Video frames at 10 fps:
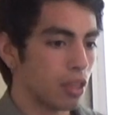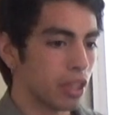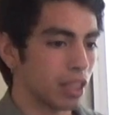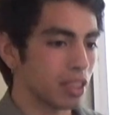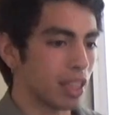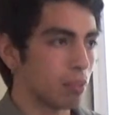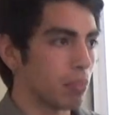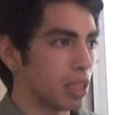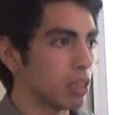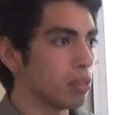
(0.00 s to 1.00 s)
things get
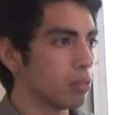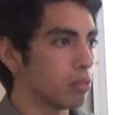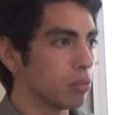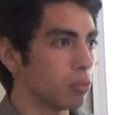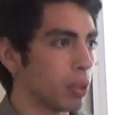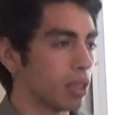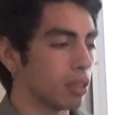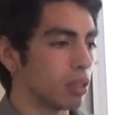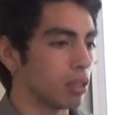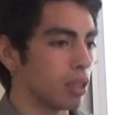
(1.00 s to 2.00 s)
messy
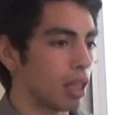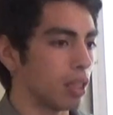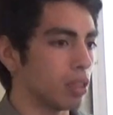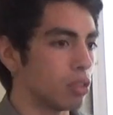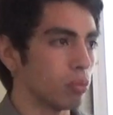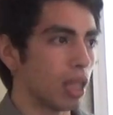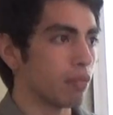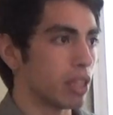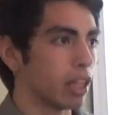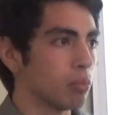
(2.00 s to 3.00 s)
when I don't
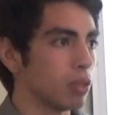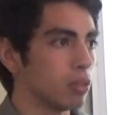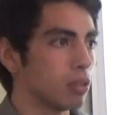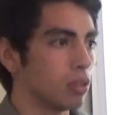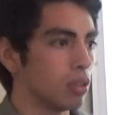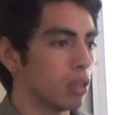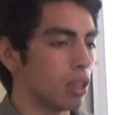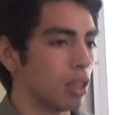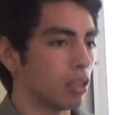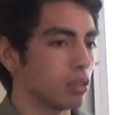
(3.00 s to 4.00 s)
have time,
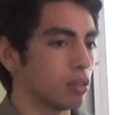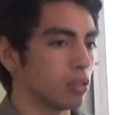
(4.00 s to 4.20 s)
and